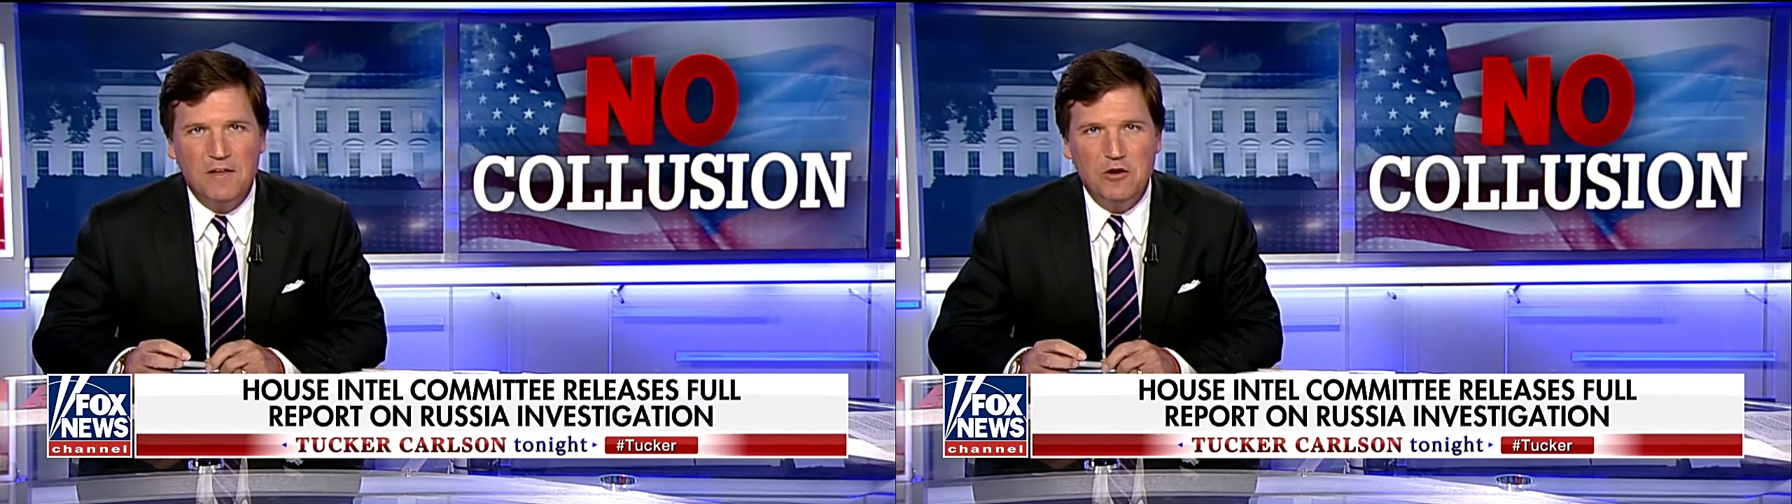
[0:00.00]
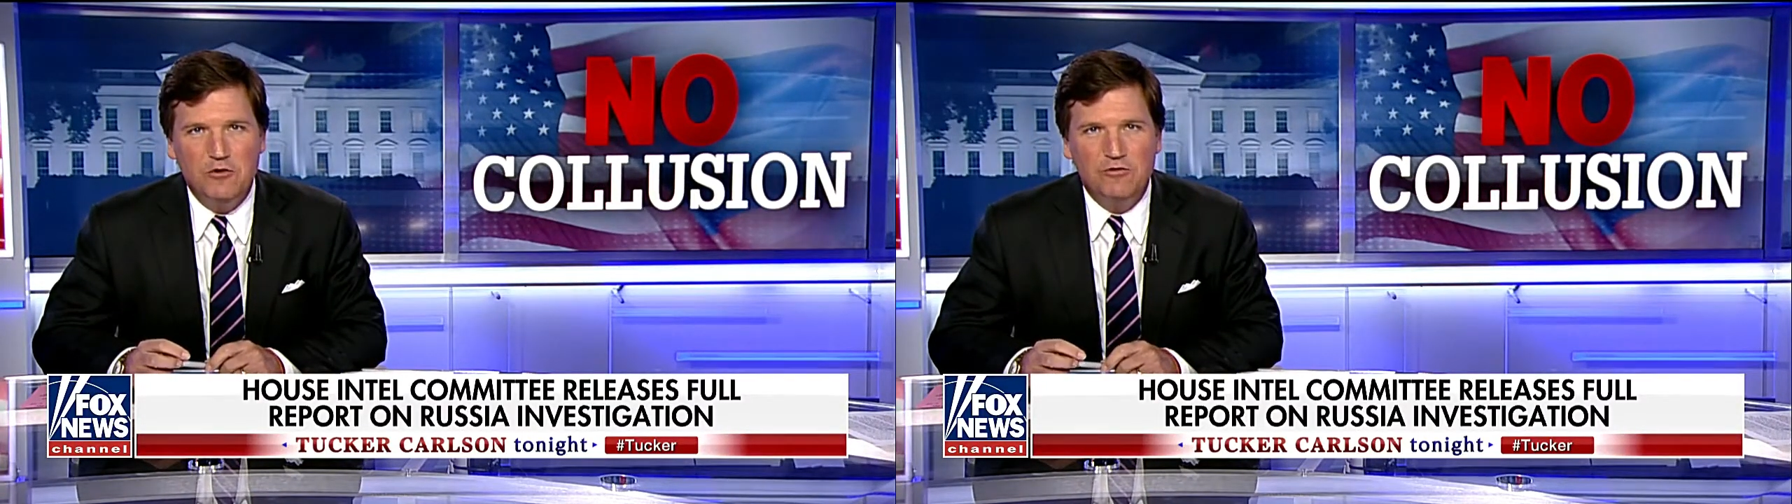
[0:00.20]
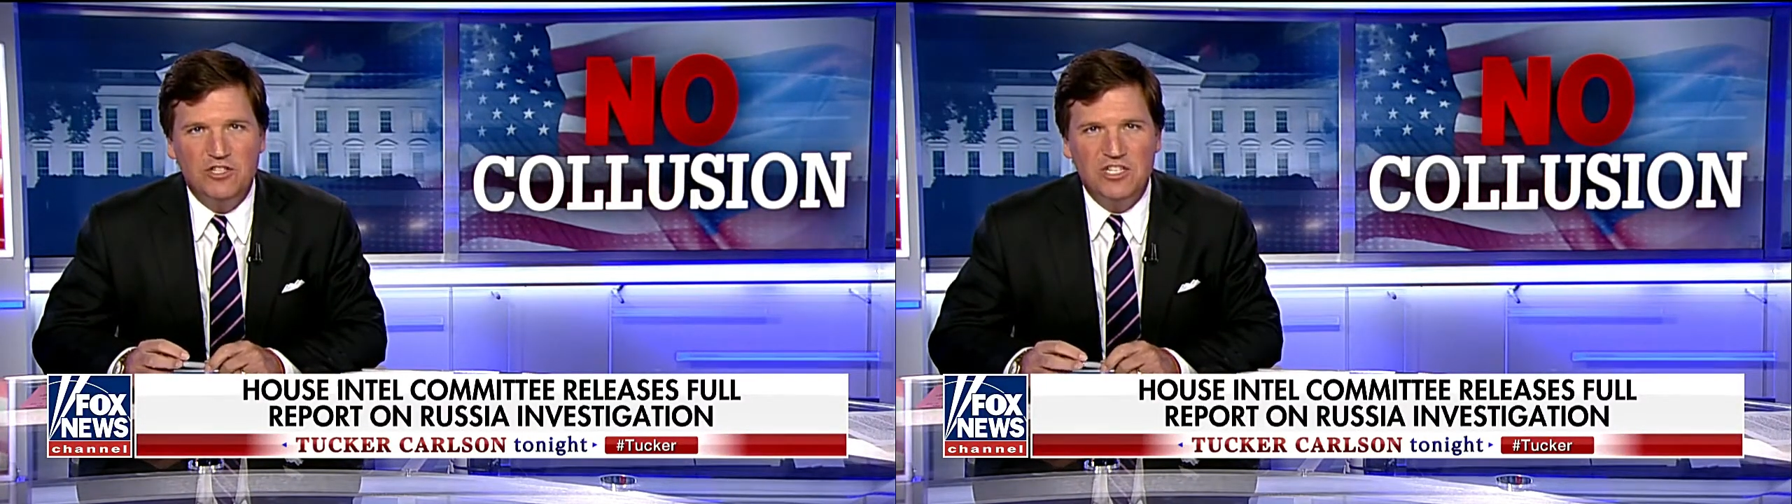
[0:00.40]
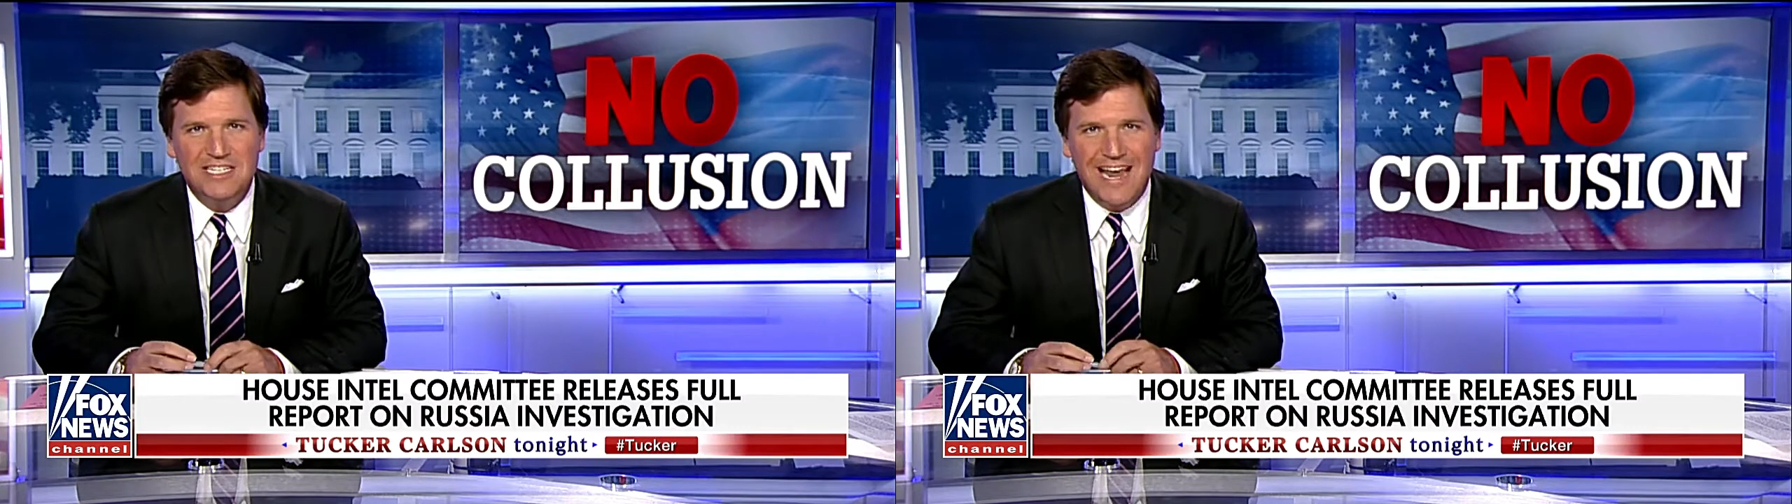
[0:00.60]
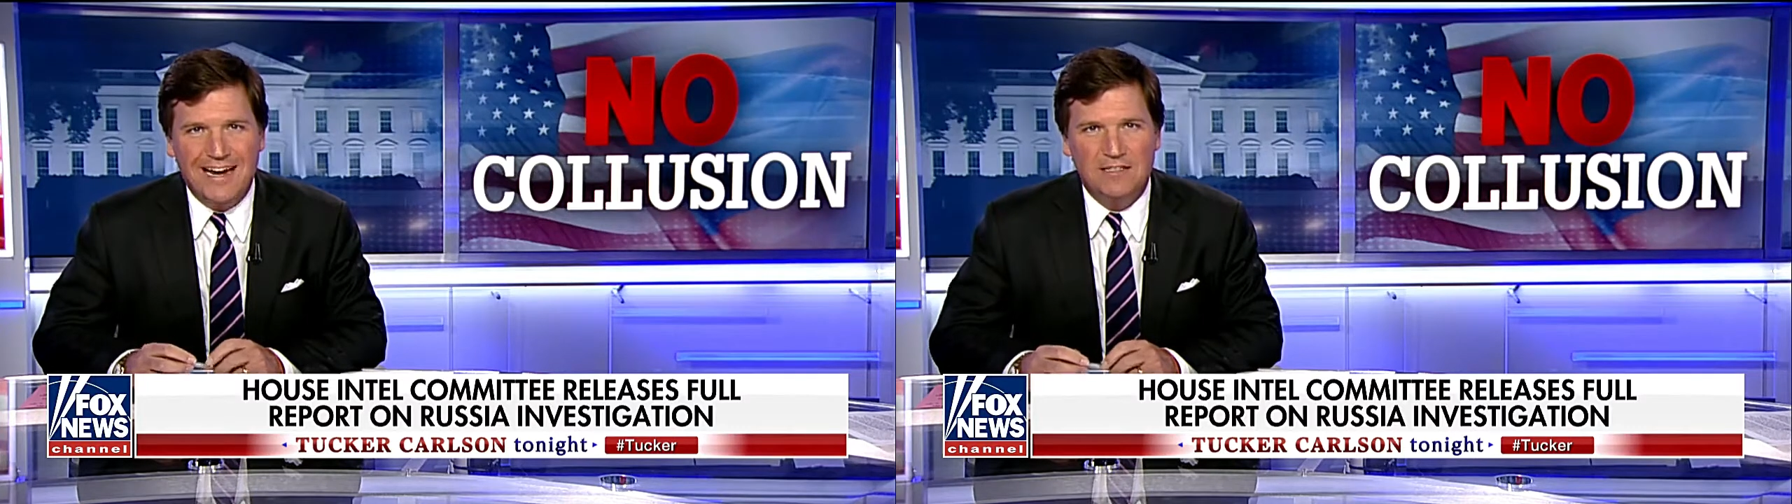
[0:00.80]
The news
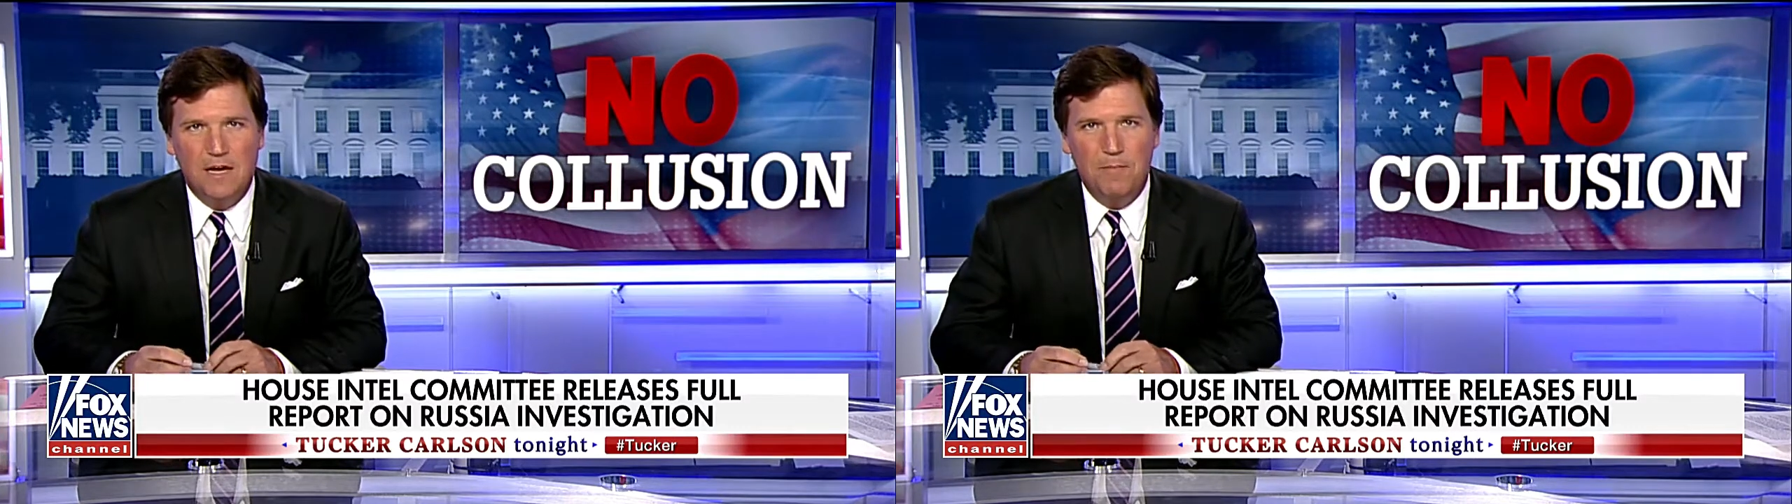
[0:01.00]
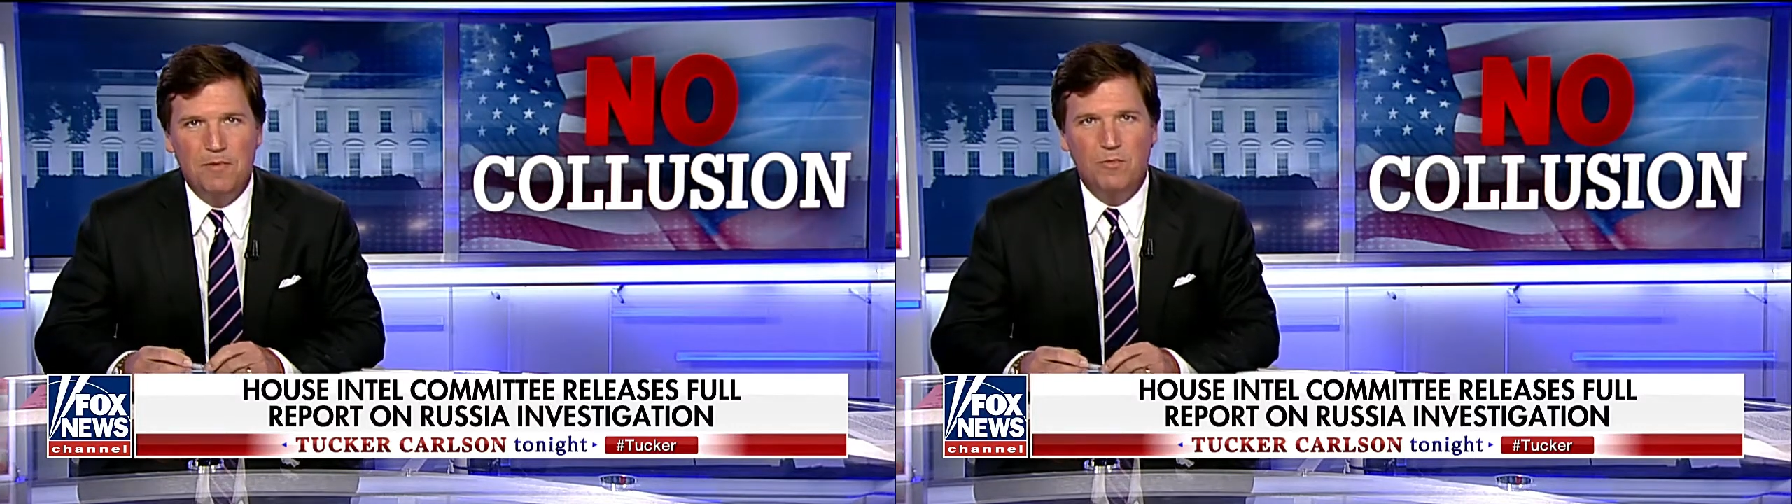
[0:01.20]
stacks up